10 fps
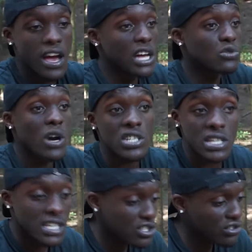I was
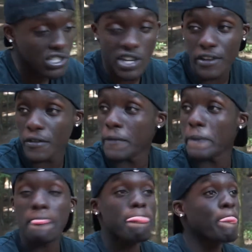watching the History Channel,
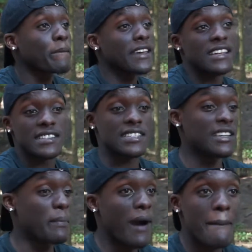and I
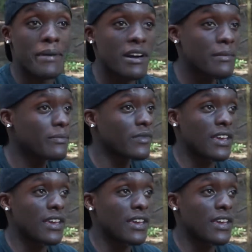seen it pop up,